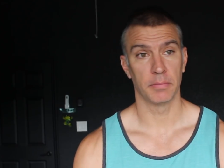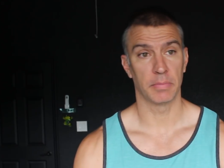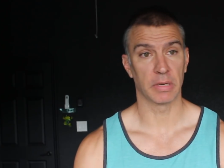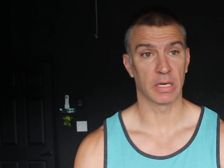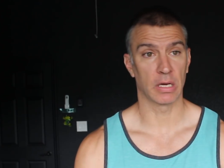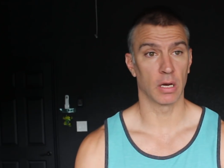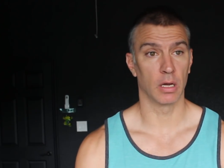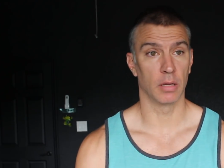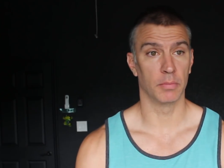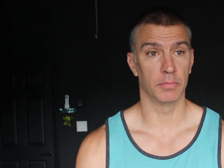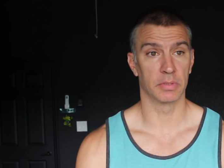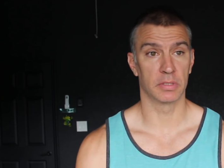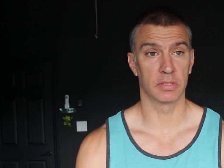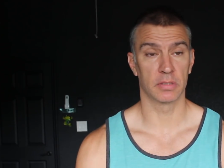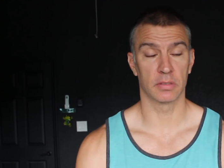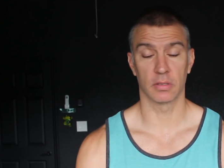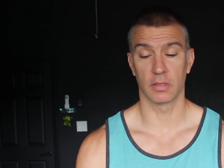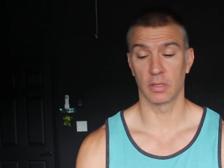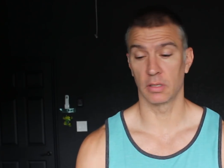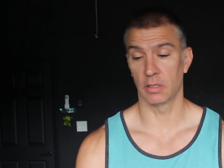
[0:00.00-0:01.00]

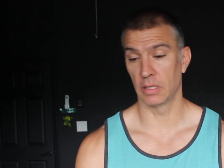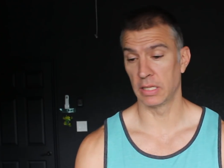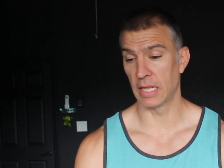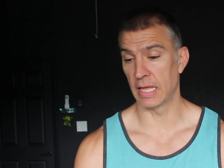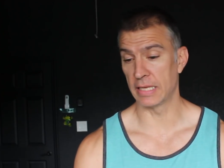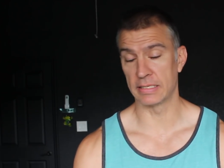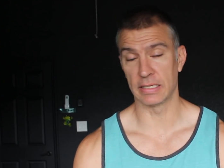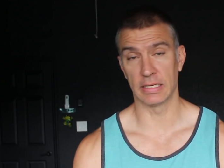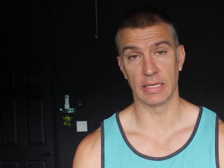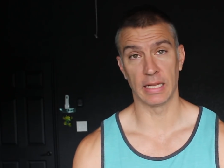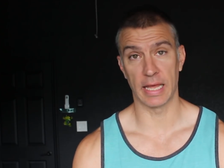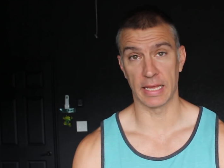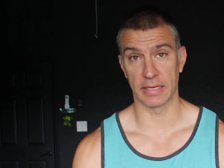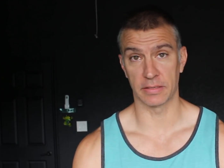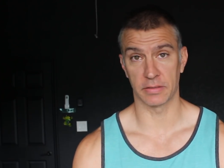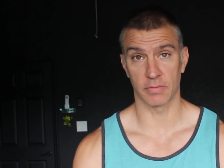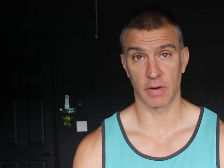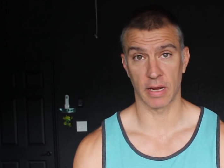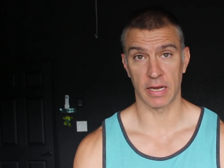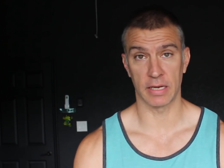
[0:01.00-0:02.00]
becomes less and
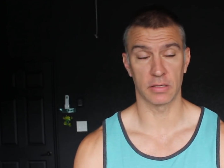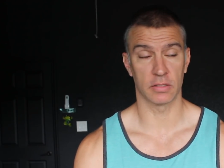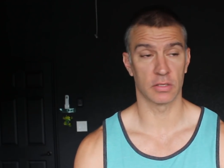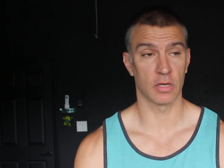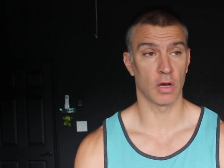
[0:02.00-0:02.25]
less, right?